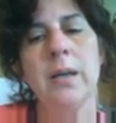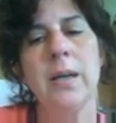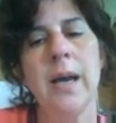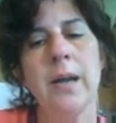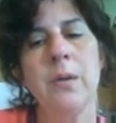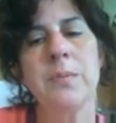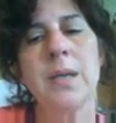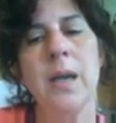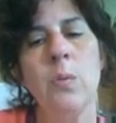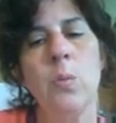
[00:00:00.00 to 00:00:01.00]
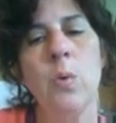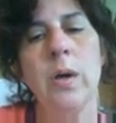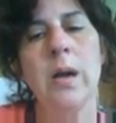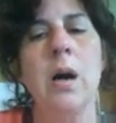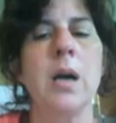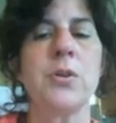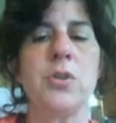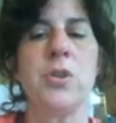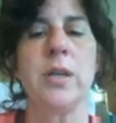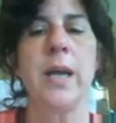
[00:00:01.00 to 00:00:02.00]
atoms and 1
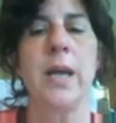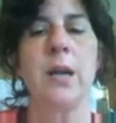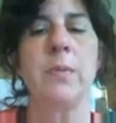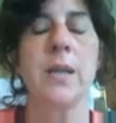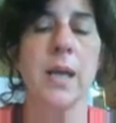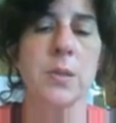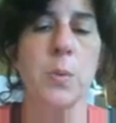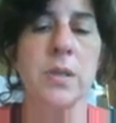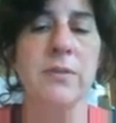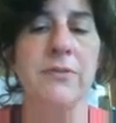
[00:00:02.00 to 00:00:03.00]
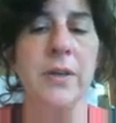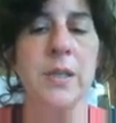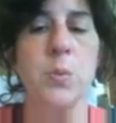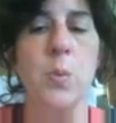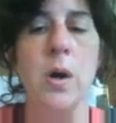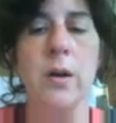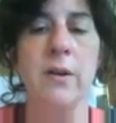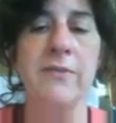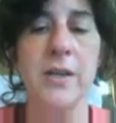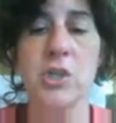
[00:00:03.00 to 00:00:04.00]
oxygen atom, and that's what defines water.
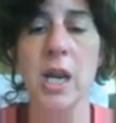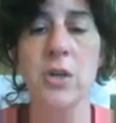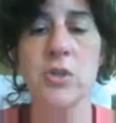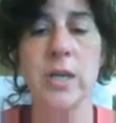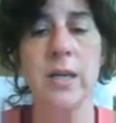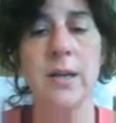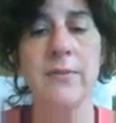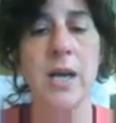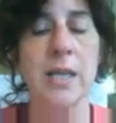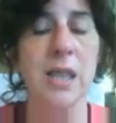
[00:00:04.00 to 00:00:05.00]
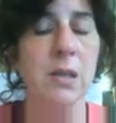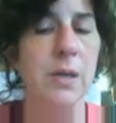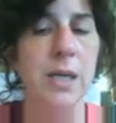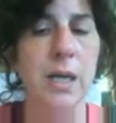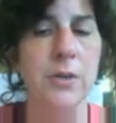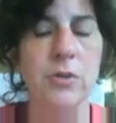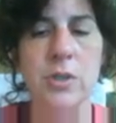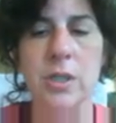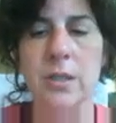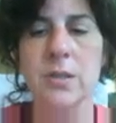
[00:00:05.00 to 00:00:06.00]
If I change that and I've got 3
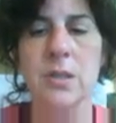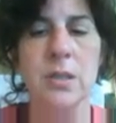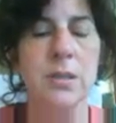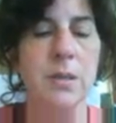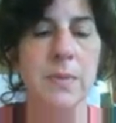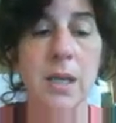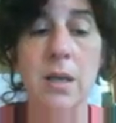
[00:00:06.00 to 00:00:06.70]
hydrogens and something